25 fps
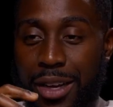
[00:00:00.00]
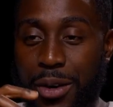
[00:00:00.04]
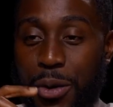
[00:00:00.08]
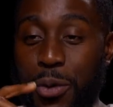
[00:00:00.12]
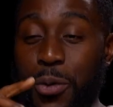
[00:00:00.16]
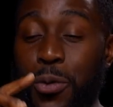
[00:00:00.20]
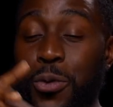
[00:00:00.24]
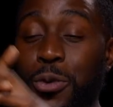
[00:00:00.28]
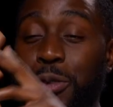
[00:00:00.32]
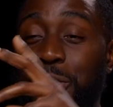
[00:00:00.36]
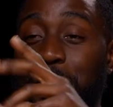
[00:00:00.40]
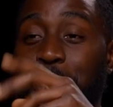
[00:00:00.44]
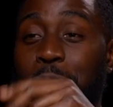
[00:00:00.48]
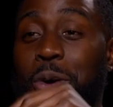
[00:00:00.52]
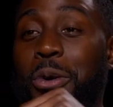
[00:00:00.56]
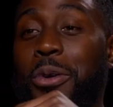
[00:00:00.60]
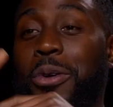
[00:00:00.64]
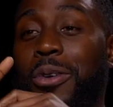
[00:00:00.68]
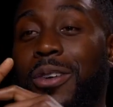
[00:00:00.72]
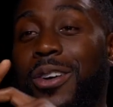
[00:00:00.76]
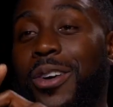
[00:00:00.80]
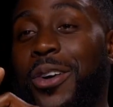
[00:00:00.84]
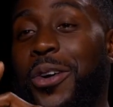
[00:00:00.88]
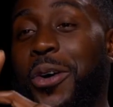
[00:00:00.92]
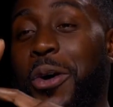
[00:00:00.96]

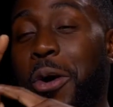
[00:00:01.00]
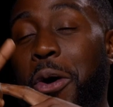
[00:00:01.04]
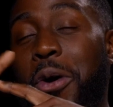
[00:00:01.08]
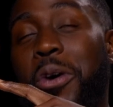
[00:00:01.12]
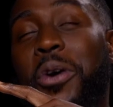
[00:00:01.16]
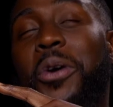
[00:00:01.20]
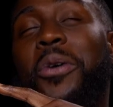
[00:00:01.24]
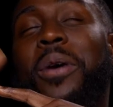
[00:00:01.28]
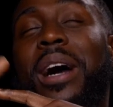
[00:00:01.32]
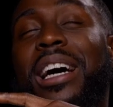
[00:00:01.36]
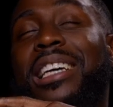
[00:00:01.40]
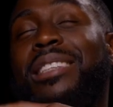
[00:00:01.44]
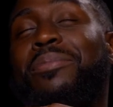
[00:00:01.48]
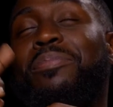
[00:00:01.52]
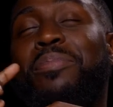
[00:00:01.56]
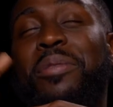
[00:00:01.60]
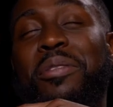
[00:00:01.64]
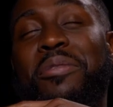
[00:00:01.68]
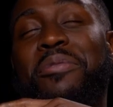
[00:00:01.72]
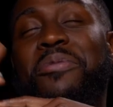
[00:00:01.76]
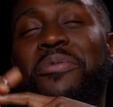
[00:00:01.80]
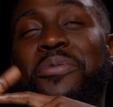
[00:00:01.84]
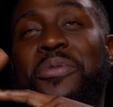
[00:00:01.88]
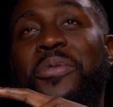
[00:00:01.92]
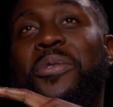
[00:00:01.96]
Although Ogo has
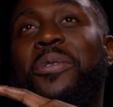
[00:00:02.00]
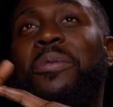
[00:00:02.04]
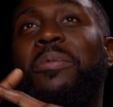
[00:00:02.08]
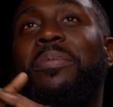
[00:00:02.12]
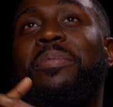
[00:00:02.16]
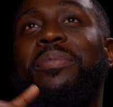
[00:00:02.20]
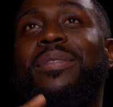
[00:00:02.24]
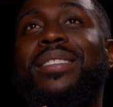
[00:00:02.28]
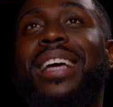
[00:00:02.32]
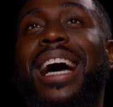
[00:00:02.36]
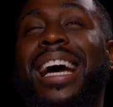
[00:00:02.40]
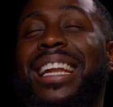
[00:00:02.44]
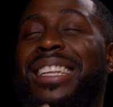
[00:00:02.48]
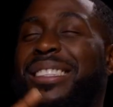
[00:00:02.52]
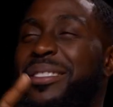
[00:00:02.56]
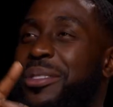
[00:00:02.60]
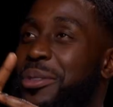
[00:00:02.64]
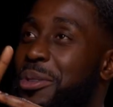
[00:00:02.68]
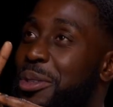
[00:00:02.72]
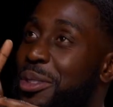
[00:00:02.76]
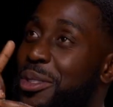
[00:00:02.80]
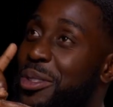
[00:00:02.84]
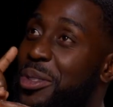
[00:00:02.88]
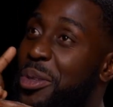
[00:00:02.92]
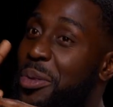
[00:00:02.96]
performed and
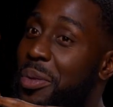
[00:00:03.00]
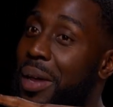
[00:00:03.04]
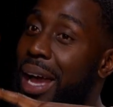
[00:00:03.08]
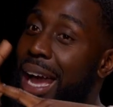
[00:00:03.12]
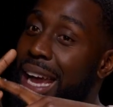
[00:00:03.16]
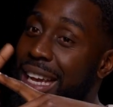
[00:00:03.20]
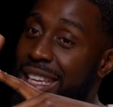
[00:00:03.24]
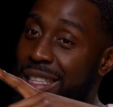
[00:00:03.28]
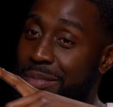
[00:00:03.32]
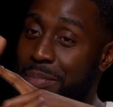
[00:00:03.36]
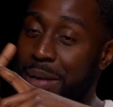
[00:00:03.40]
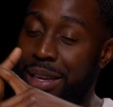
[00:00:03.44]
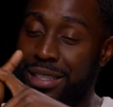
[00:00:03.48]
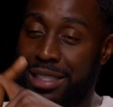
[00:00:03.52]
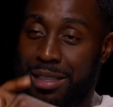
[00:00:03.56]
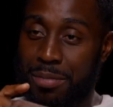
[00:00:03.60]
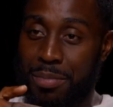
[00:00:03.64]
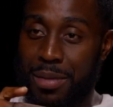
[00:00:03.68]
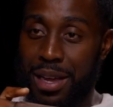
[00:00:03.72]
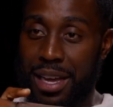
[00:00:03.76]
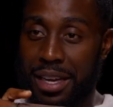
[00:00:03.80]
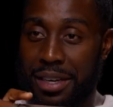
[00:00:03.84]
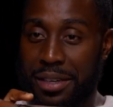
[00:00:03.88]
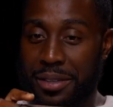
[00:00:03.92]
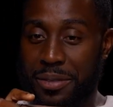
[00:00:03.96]
scored 2 hatties back to
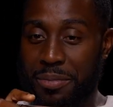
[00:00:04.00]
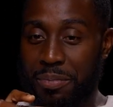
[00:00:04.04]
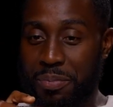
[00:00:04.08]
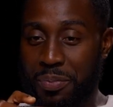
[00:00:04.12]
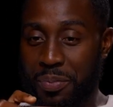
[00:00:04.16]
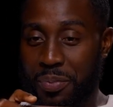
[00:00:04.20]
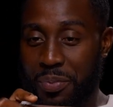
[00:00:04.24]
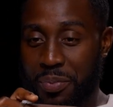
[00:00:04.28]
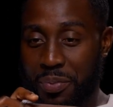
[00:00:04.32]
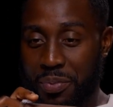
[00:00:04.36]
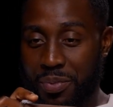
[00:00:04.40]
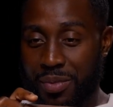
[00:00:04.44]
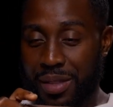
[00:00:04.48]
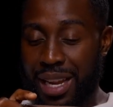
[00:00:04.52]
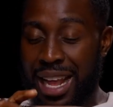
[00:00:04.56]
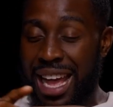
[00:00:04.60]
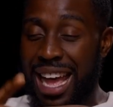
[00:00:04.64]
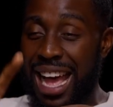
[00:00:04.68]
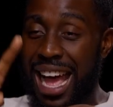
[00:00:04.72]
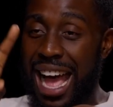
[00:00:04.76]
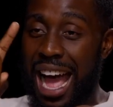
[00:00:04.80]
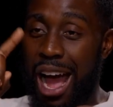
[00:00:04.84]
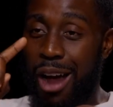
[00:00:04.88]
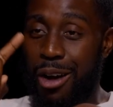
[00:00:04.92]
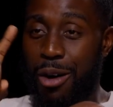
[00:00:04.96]
back,
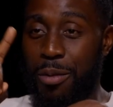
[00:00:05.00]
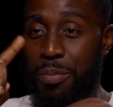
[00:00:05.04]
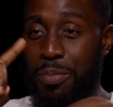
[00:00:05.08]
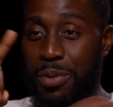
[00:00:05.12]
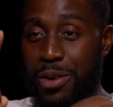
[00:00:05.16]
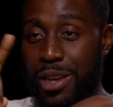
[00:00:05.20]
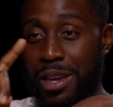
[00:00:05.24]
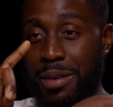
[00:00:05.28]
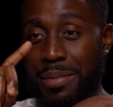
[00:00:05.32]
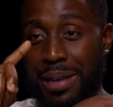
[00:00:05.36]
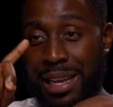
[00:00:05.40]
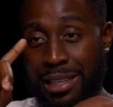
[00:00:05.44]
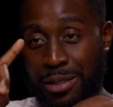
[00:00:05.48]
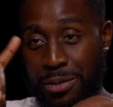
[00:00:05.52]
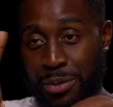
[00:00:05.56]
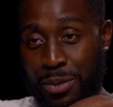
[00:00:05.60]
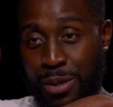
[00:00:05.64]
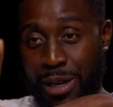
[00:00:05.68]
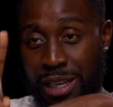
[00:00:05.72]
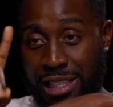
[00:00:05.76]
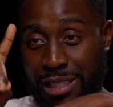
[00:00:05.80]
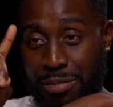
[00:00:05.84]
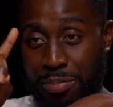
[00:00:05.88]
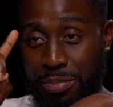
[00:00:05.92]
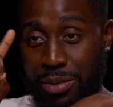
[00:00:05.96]
I will put him as
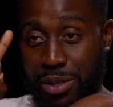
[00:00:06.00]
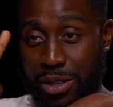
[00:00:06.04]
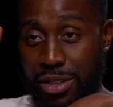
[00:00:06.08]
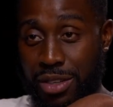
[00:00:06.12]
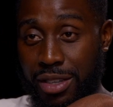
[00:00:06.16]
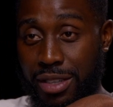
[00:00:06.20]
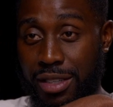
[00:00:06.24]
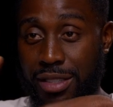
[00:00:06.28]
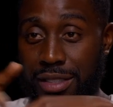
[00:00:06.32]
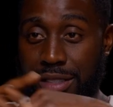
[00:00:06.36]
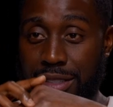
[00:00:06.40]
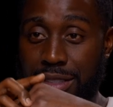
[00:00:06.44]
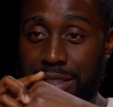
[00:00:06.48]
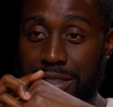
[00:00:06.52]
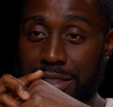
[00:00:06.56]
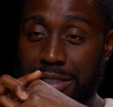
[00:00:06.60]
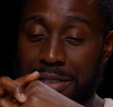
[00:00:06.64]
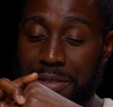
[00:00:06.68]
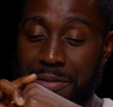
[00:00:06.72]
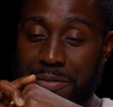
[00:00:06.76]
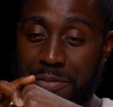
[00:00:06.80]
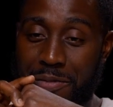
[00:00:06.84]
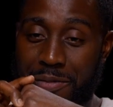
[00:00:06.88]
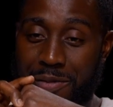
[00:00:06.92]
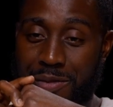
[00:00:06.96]
worst because
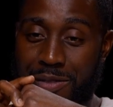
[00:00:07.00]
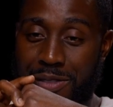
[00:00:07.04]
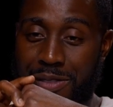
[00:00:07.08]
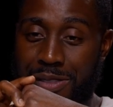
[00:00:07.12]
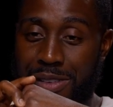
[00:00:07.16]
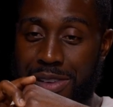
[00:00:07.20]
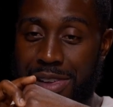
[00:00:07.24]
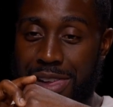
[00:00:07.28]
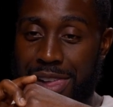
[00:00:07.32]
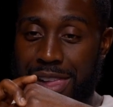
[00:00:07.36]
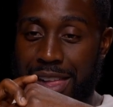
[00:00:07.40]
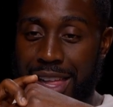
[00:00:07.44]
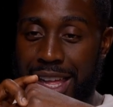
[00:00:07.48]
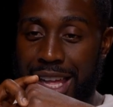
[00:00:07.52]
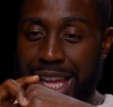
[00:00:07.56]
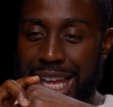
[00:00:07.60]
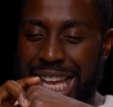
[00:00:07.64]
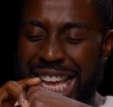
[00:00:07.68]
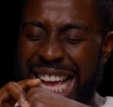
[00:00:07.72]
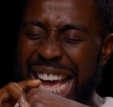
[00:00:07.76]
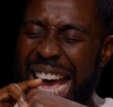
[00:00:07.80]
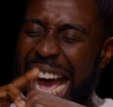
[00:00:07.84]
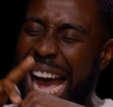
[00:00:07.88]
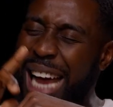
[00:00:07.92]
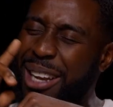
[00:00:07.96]

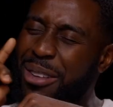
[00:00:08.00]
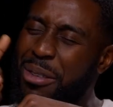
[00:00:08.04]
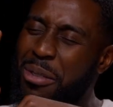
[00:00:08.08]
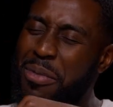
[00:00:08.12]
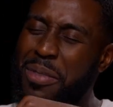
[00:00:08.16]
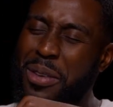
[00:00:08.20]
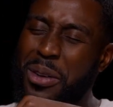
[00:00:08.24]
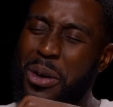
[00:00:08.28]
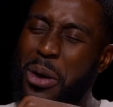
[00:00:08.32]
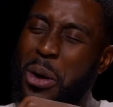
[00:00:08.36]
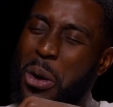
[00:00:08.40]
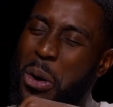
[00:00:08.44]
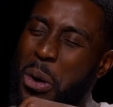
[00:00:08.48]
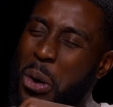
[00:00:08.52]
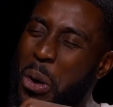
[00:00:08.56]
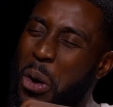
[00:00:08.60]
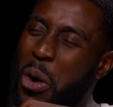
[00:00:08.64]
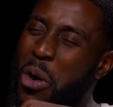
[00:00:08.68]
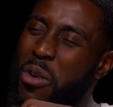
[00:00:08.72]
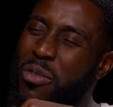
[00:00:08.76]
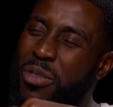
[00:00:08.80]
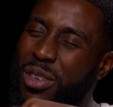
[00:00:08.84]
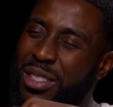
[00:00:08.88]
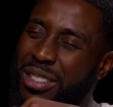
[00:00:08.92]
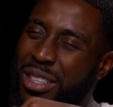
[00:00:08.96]
I don't think Ogo
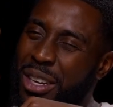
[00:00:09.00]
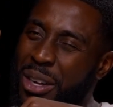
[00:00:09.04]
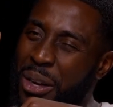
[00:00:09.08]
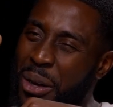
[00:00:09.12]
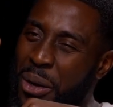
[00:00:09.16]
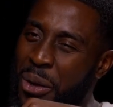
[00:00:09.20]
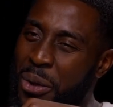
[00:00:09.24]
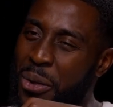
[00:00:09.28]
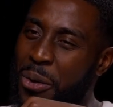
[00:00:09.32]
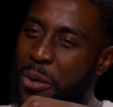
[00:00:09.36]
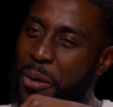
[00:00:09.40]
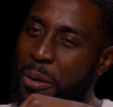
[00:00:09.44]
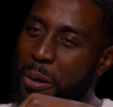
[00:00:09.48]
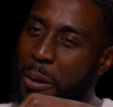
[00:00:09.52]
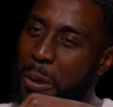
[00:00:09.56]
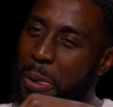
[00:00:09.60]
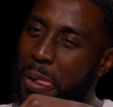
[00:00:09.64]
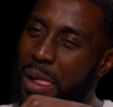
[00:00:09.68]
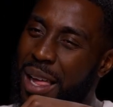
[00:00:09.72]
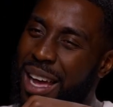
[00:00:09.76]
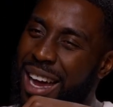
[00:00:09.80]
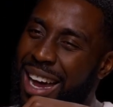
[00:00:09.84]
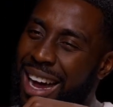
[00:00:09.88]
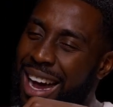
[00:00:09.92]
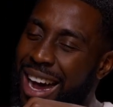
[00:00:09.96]
offers a lot
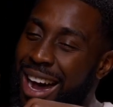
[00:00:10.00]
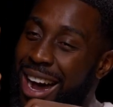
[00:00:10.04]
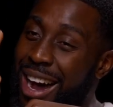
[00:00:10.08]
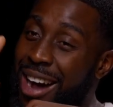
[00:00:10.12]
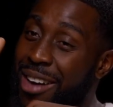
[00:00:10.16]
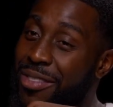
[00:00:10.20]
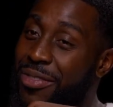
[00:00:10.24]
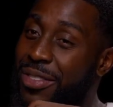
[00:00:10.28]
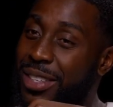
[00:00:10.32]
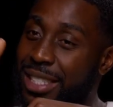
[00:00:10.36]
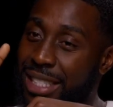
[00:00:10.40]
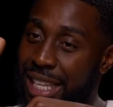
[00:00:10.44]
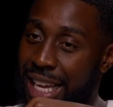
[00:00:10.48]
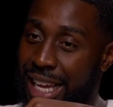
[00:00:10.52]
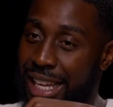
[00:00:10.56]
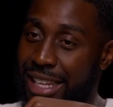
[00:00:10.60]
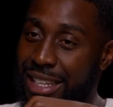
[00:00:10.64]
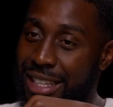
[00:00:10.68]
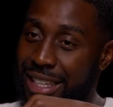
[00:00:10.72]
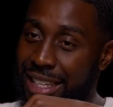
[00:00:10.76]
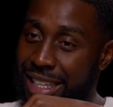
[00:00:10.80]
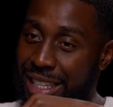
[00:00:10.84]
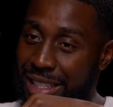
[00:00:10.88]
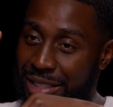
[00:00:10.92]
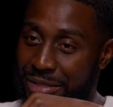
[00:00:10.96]
other than
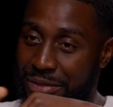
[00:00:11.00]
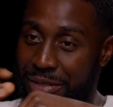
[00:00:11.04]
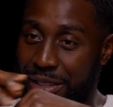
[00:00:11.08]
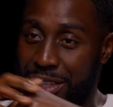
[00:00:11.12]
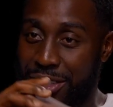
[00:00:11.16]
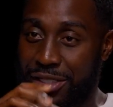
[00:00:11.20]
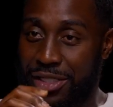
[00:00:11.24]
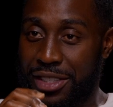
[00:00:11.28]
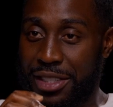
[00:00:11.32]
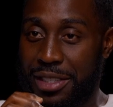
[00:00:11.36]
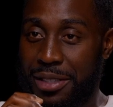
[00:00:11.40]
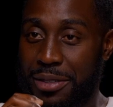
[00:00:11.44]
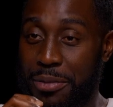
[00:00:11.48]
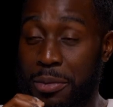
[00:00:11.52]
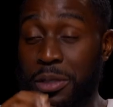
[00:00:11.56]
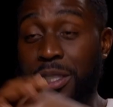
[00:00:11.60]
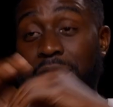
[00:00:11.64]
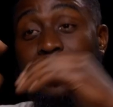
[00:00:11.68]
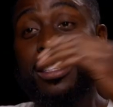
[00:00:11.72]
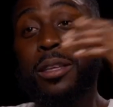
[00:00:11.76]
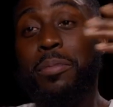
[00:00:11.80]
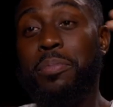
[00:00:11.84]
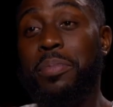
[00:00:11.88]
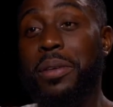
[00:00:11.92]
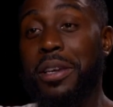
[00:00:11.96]
his finishing, which
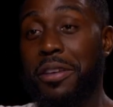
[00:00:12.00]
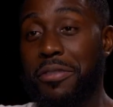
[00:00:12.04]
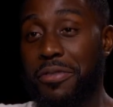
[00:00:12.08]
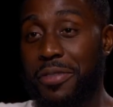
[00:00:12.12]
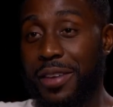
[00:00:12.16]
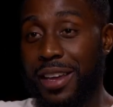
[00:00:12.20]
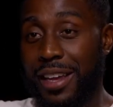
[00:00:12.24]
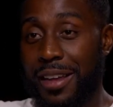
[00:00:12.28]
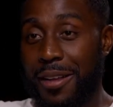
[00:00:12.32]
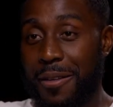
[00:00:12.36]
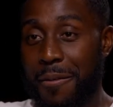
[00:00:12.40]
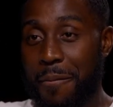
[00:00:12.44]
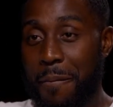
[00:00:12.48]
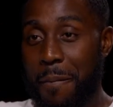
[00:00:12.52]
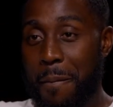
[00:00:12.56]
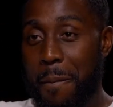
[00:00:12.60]
is a big thing.